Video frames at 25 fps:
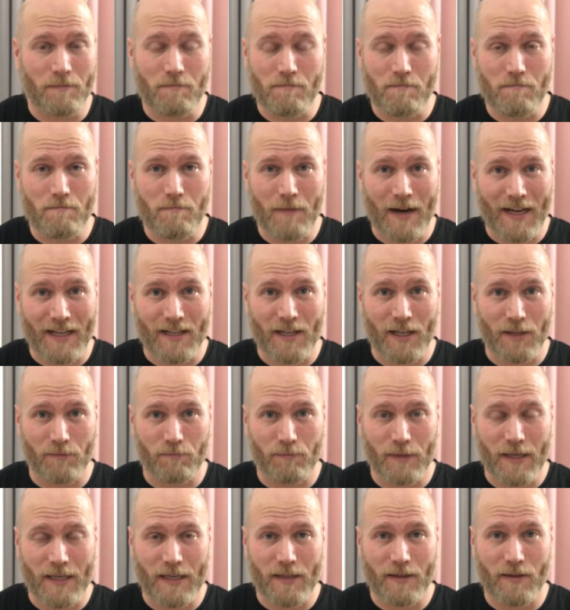might not
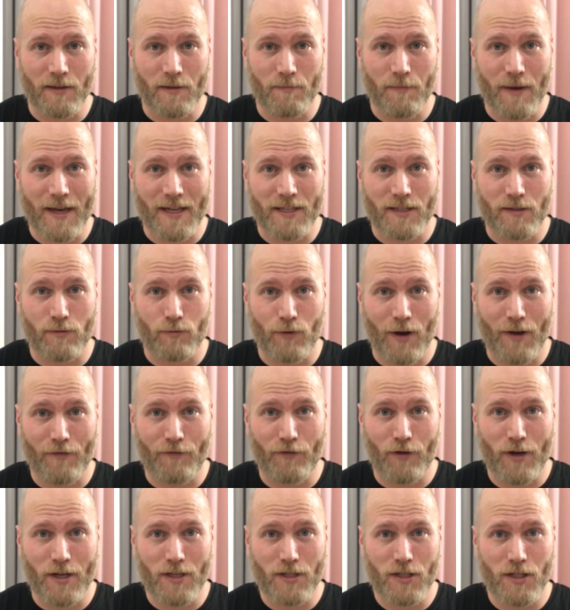be the best
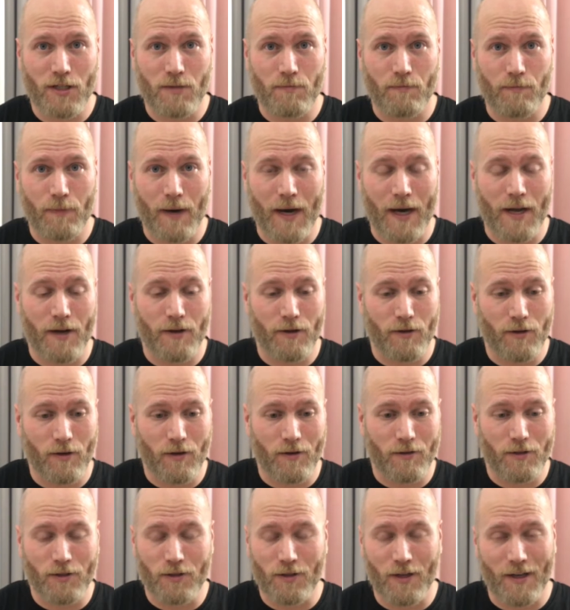reference, but
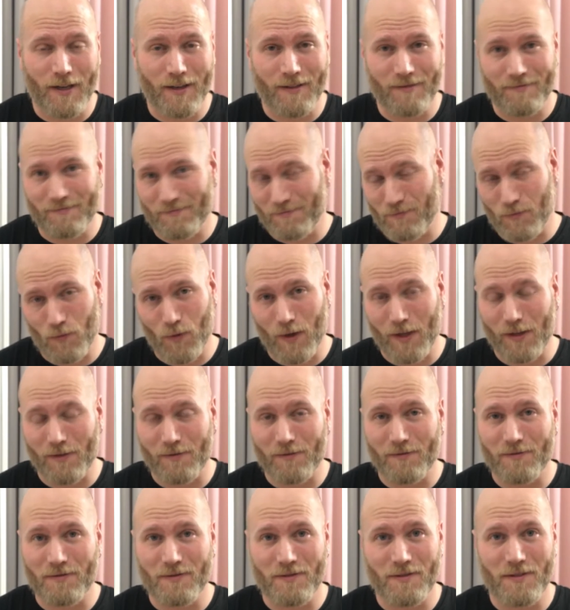well,
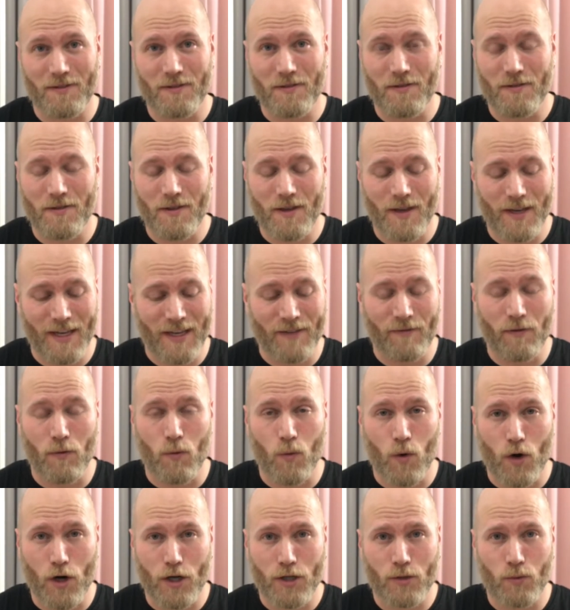even
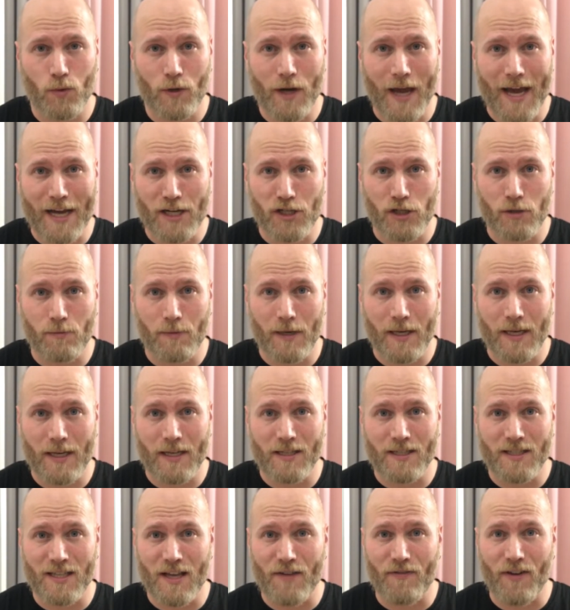worse would actually be
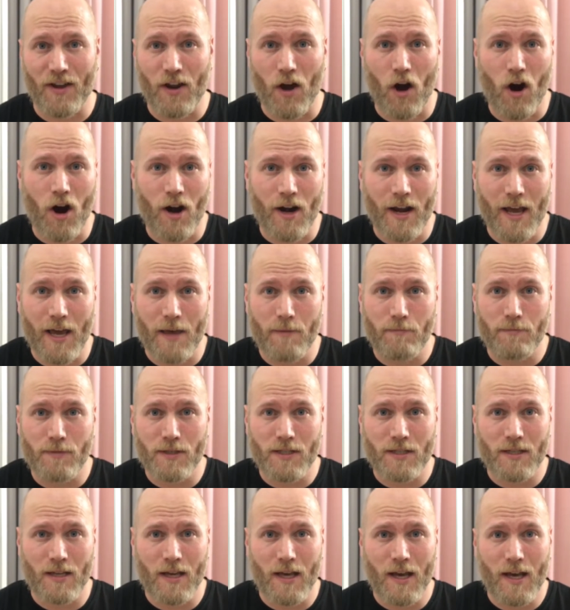Stefan
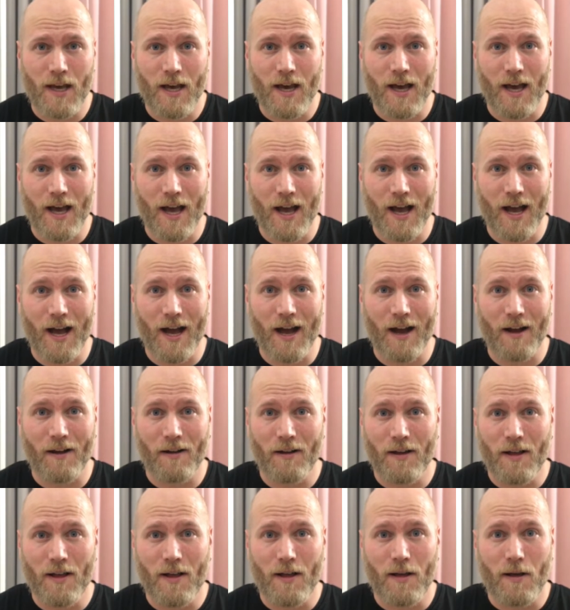Arnhem's
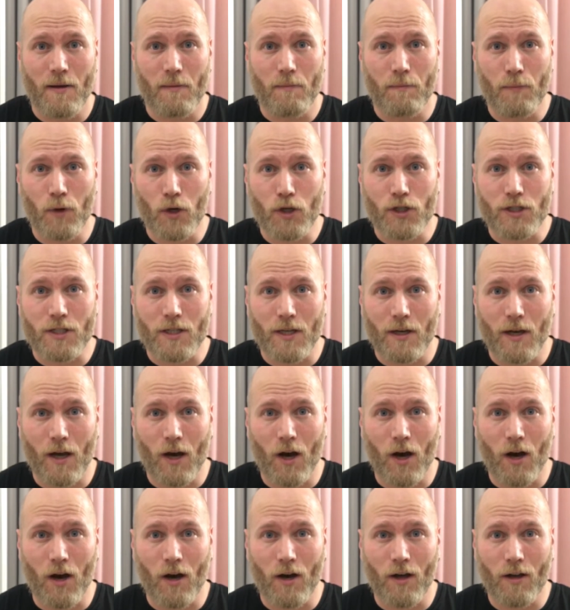books
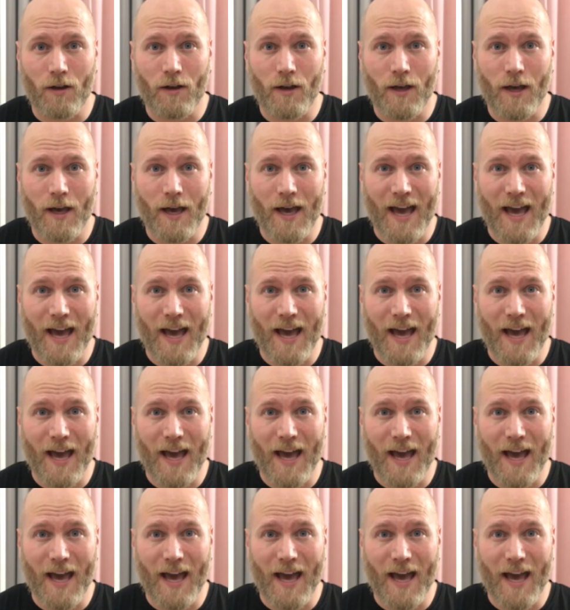on